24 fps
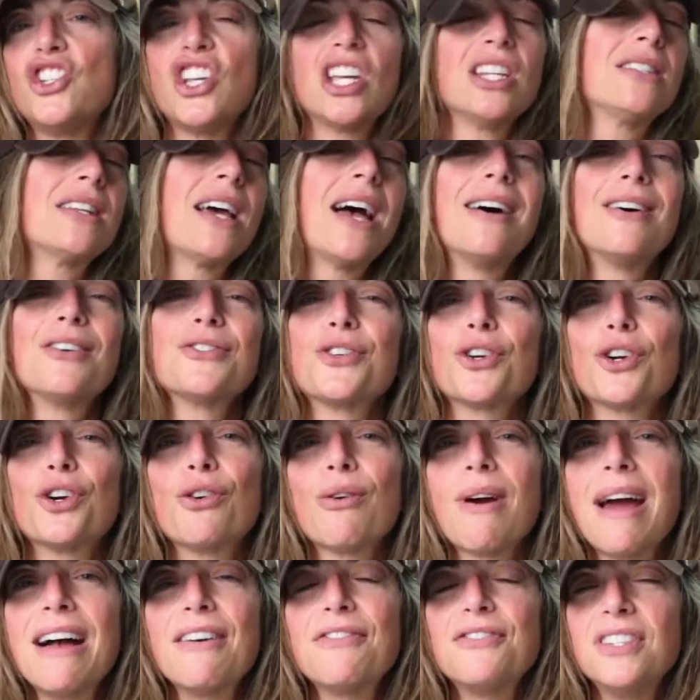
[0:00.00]
Gentiles are
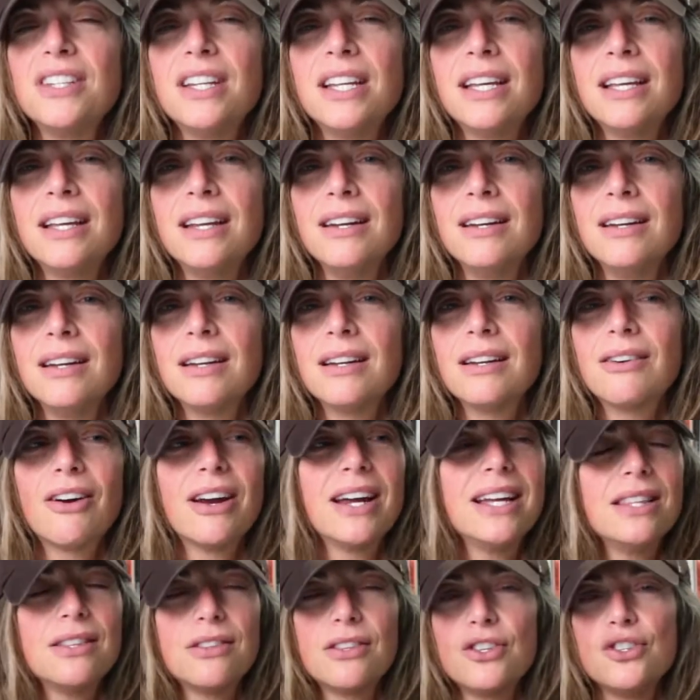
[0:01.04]
grafted in, all
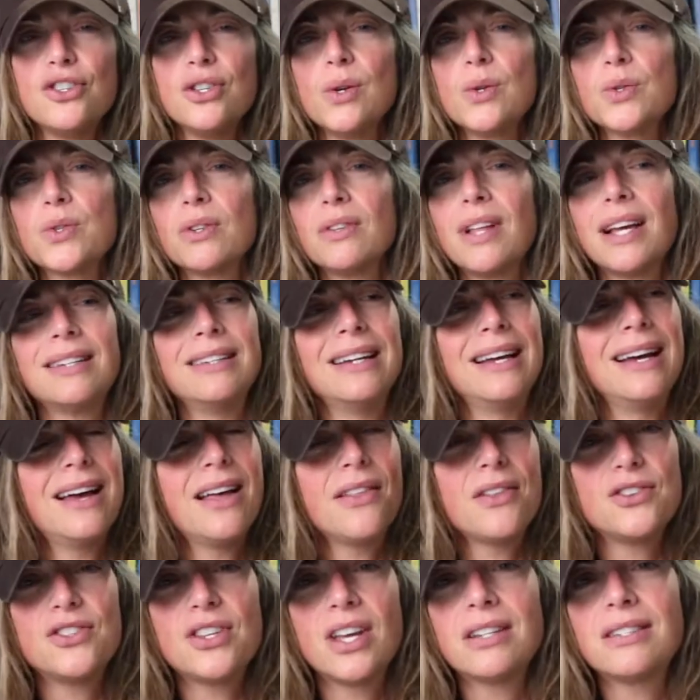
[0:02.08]
right? The Jews are like,
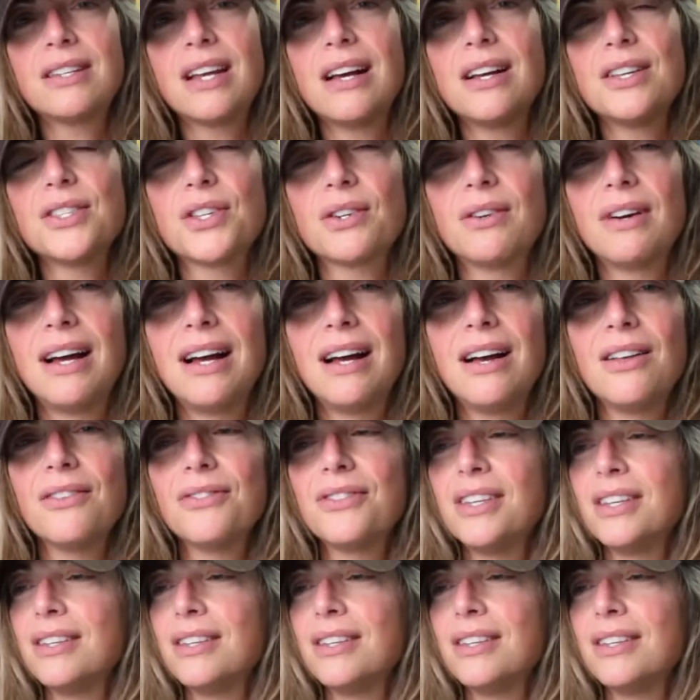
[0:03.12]
no, the Gentiles are out.